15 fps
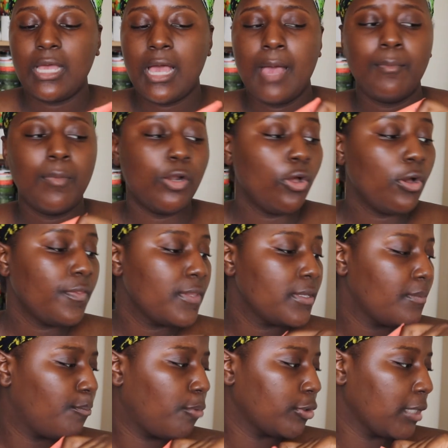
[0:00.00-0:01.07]
A lot of
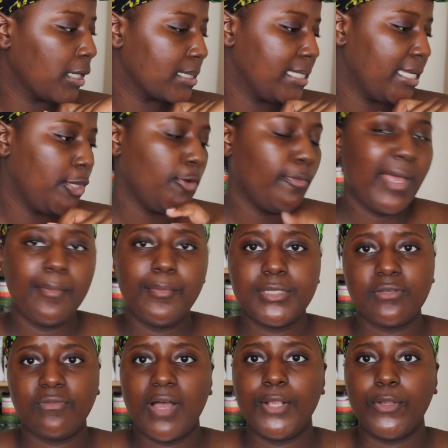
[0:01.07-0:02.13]
the products here you'll be able
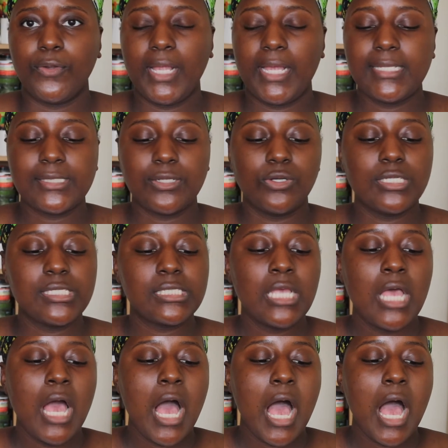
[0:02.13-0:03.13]
to find on ASOS